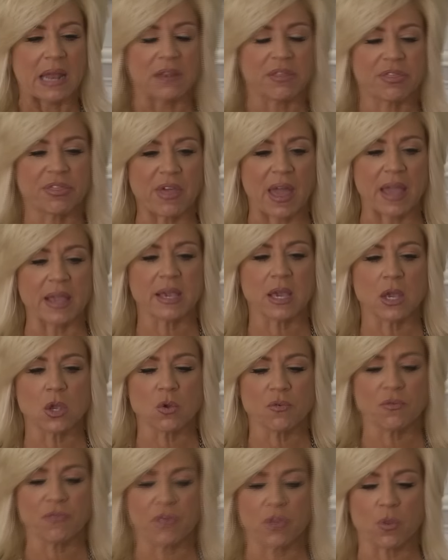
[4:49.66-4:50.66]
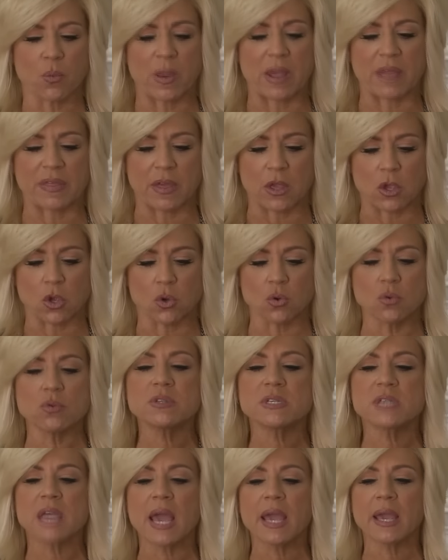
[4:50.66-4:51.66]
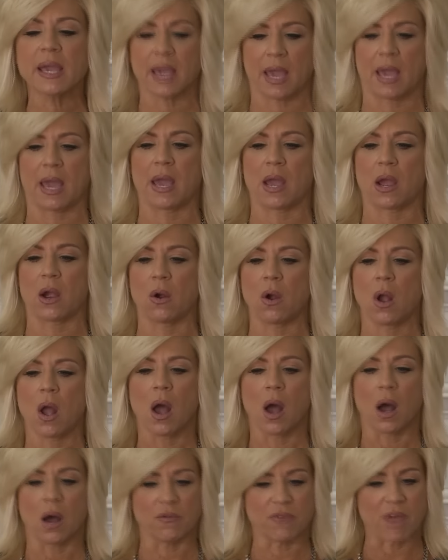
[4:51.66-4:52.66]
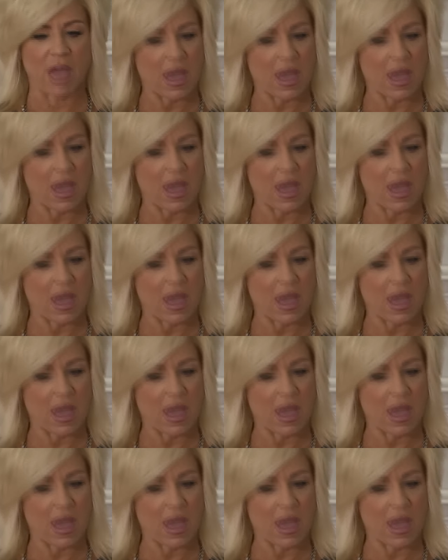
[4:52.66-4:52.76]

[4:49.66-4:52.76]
and thanking you for the way that you take care of